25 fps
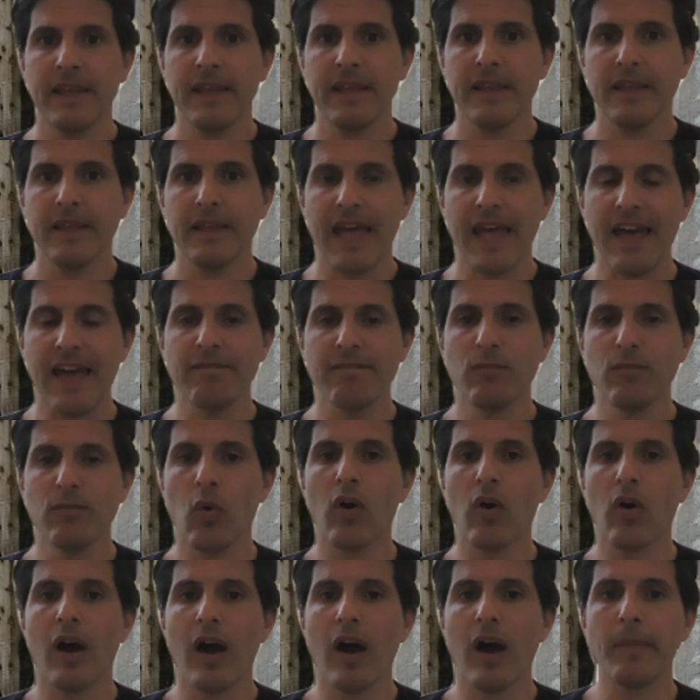have
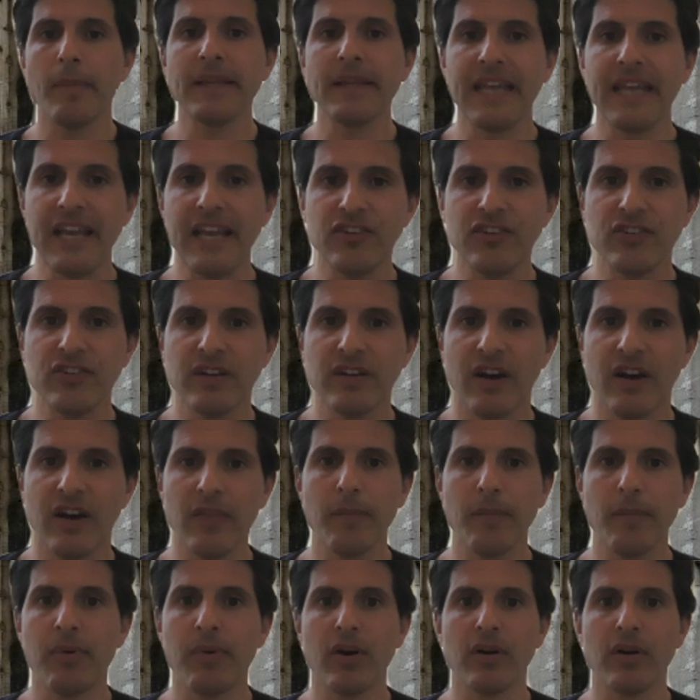more obligation on
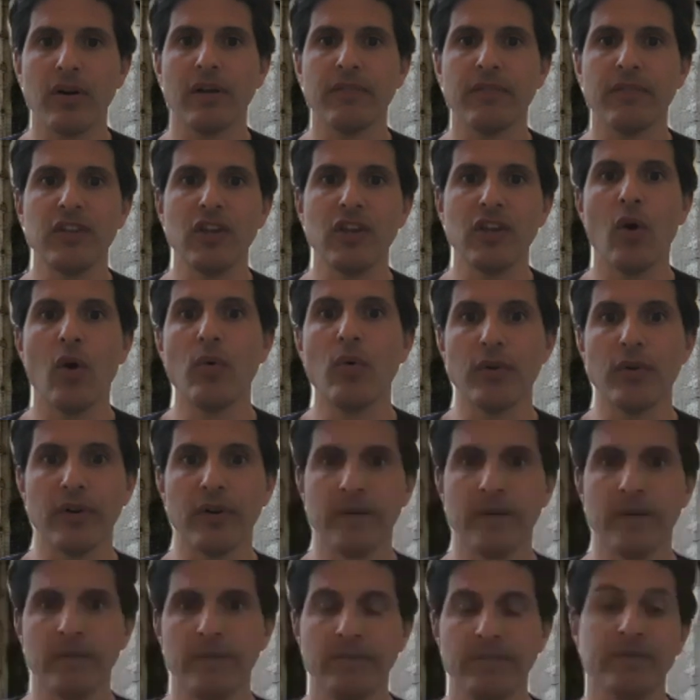the part of the
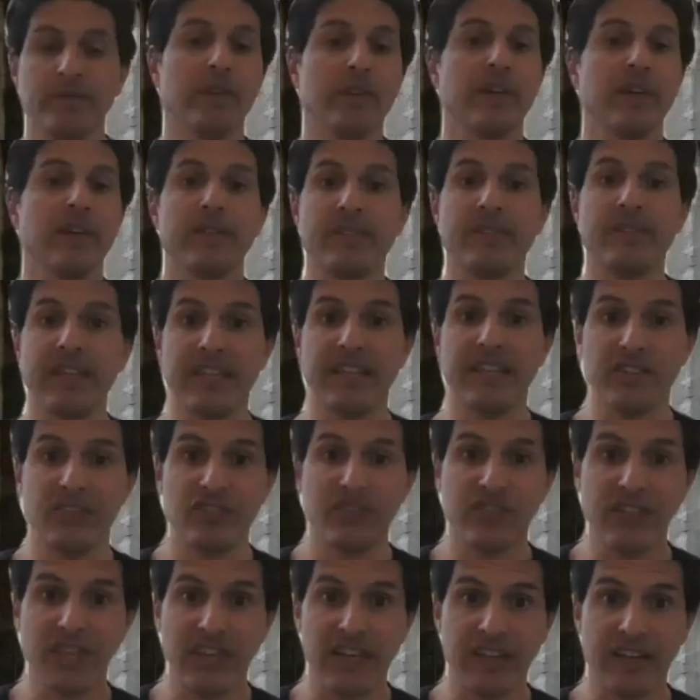owner. If they get
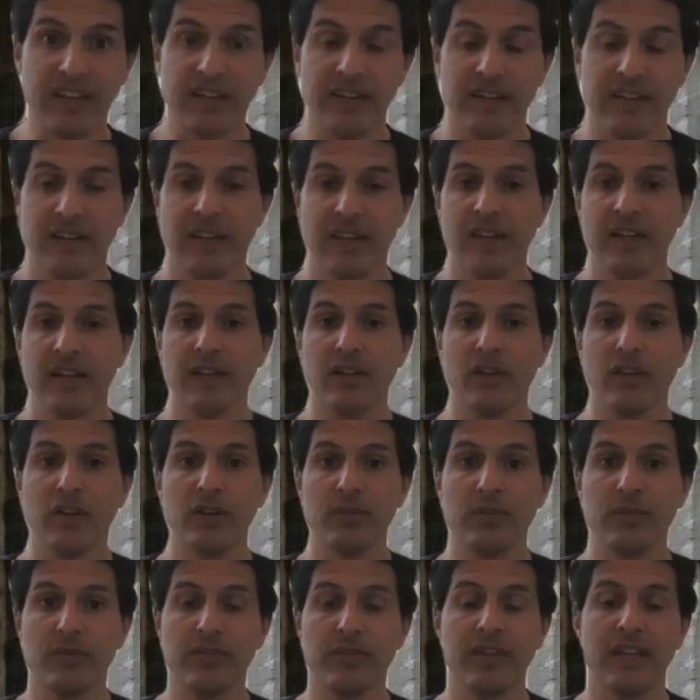sick,
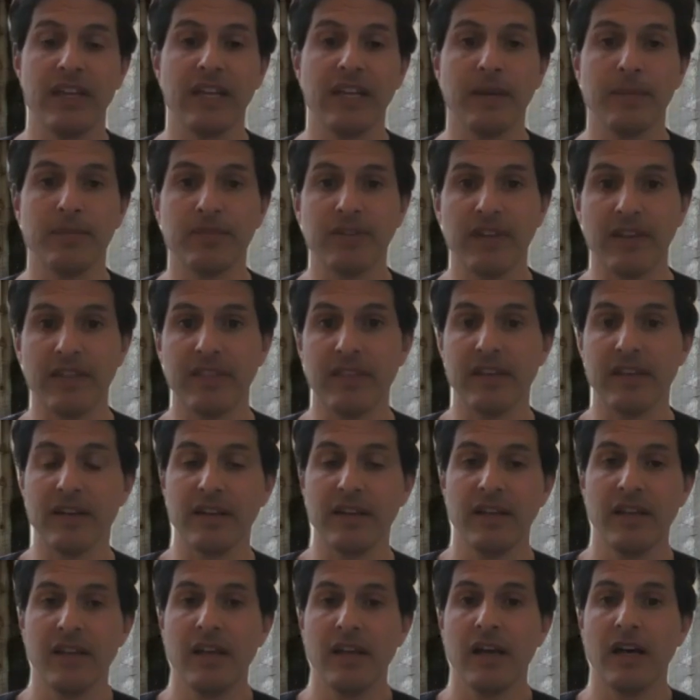Claudius was getting upset
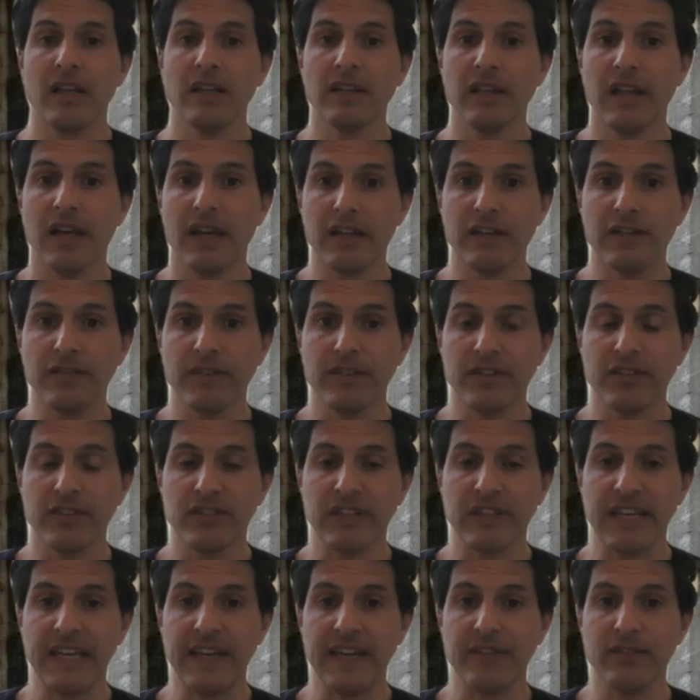that a lot of
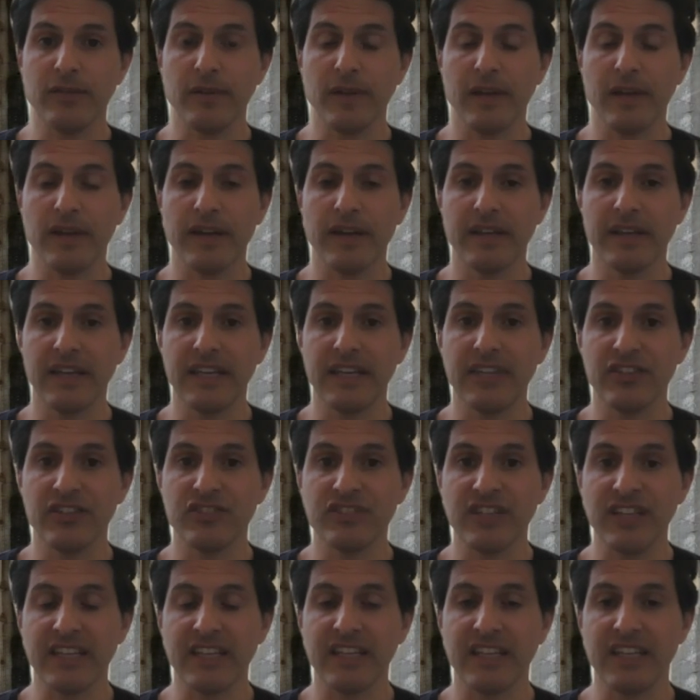slaves getting
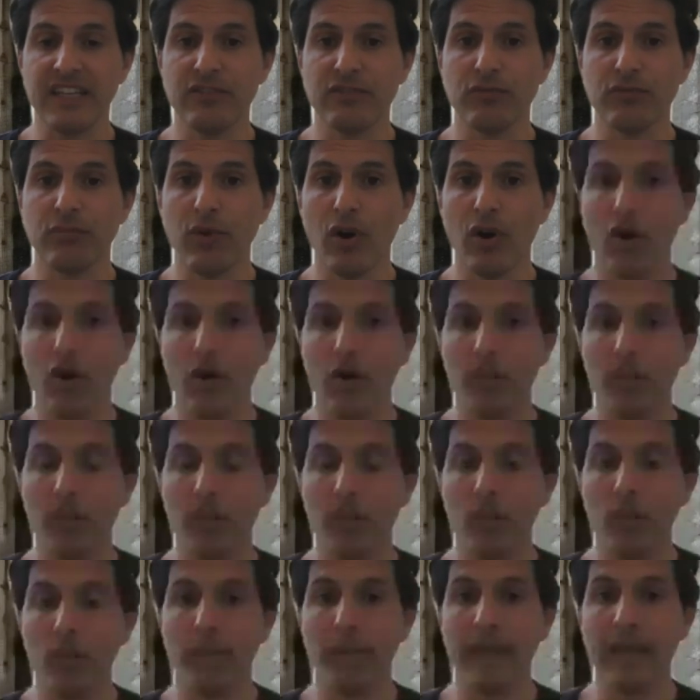sick in
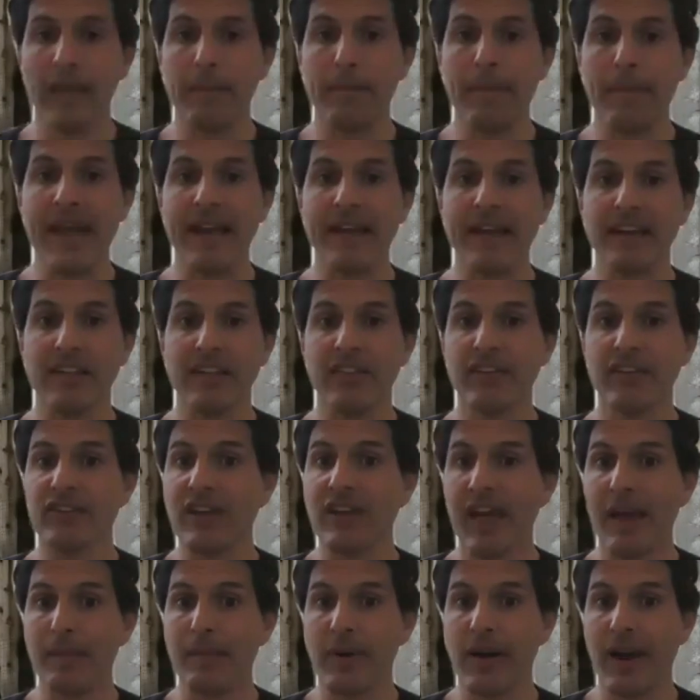Rome were being abandoned on the
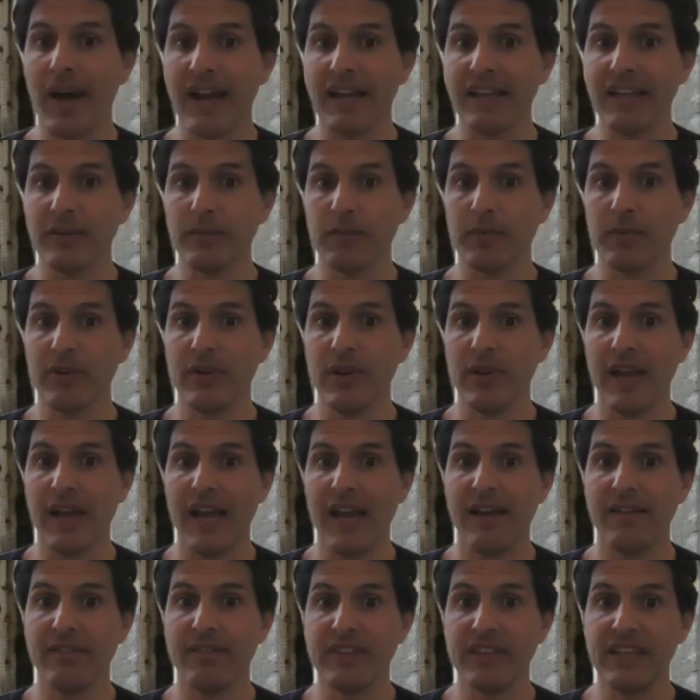Tiber Island, where you
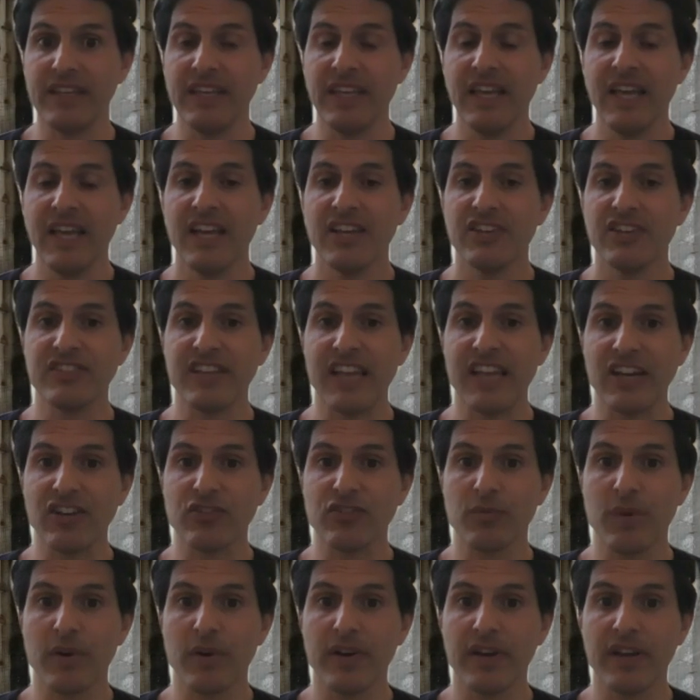have the
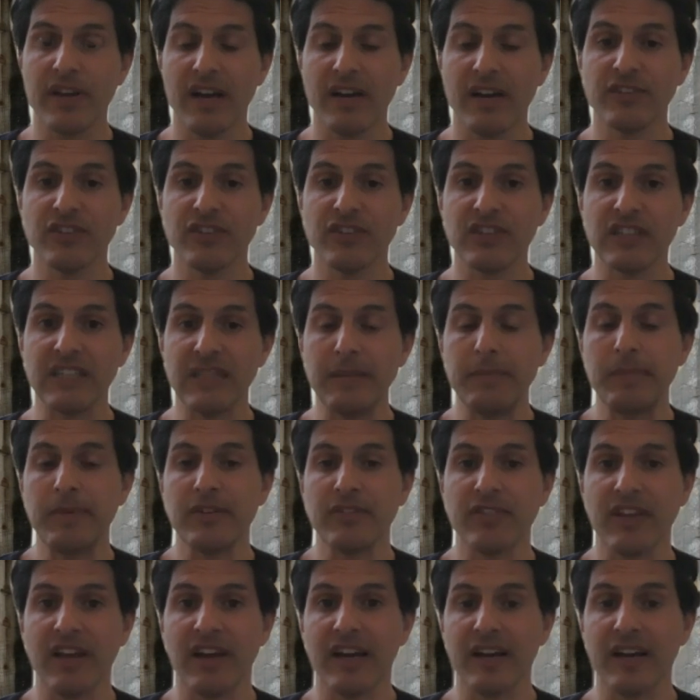sanctuary of
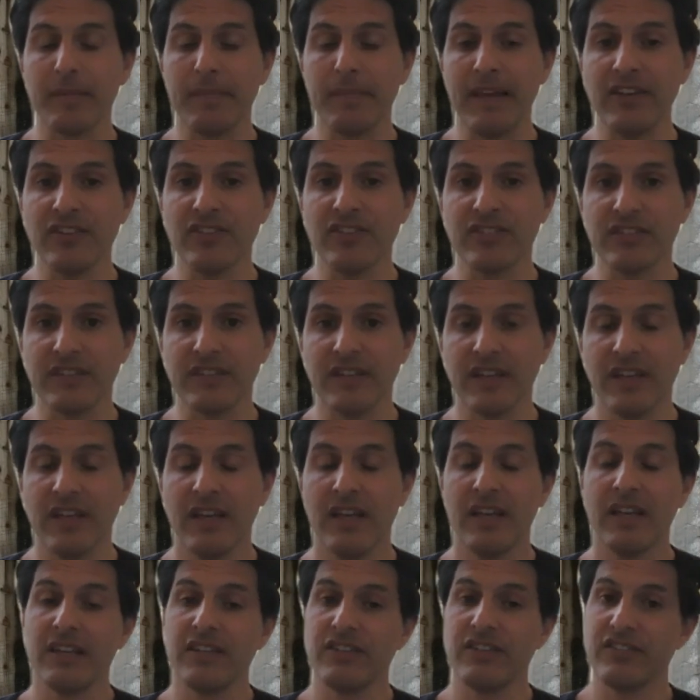Asclepius, the god of medicine.
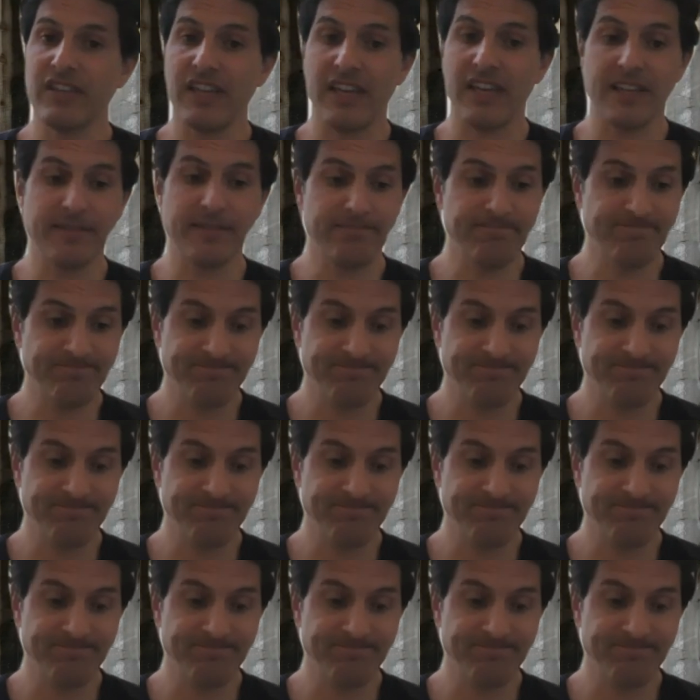He said,